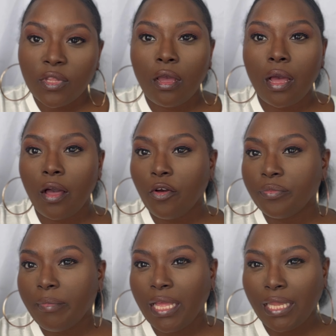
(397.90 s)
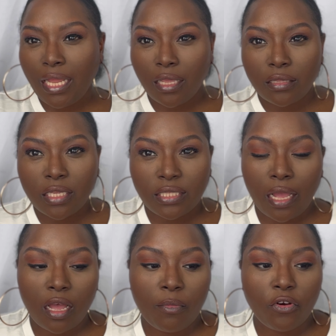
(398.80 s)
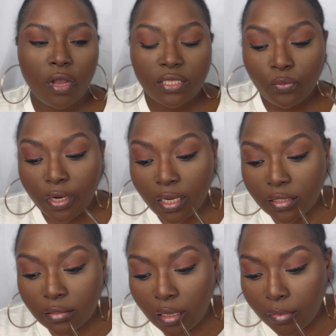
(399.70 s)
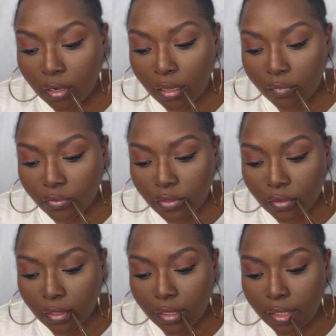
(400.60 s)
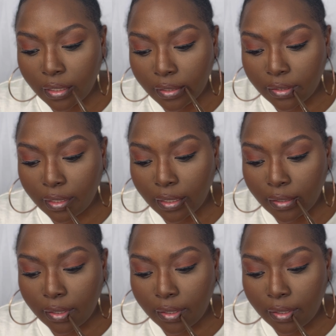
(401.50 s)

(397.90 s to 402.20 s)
I hope my lighting does not come across weird. It's coming off so dark and it's not.